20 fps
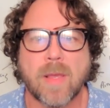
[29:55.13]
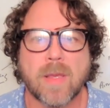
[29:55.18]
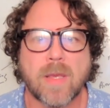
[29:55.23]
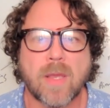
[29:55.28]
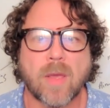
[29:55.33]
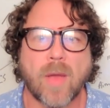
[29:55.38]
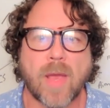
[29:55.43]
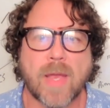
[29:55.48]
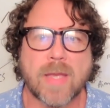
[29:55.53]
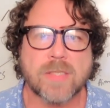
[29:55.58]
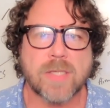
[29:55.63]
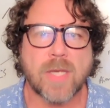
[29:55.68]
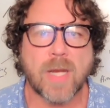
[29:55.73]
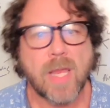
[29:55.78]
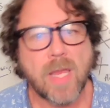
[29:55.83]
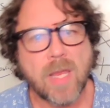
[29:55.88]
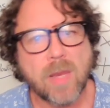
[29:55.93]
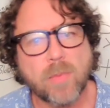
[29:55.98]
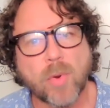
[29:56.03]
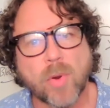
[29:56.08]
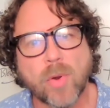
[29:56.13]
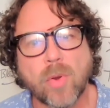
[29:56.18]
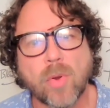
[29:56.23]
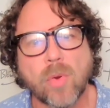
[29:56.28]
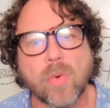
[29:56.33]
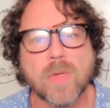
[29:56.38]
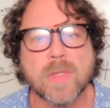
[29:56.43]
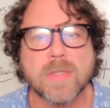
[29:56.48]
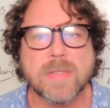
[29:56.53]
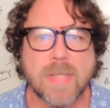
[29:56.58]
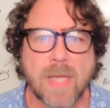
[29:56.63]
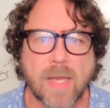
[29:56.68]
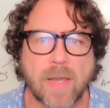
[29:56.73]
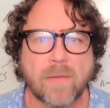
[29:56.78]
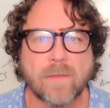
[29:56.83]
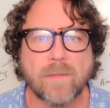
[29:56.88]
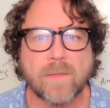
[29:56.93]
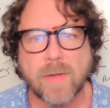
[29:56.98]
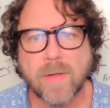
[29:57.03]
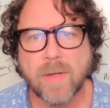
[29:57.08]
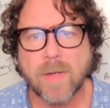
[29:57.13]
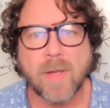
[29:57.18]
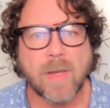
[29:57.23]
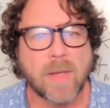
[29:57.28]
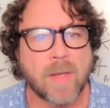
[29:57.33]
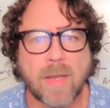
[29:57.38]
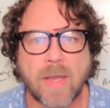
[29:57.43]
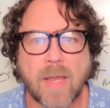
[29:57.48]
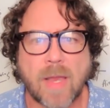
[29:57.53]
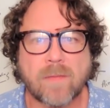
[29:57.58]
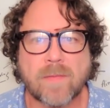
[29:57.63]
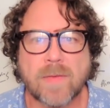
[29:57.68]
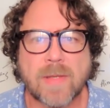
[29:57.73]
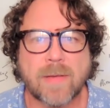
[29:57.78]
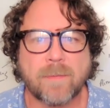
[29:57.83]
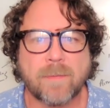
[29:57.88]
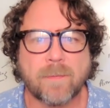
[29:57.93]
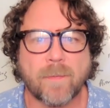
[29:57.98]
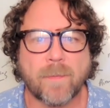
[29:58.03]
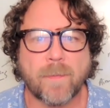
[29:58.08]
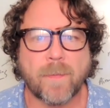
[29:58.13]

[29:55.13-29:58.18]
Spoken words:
ancient Hebrew and stuff and everything,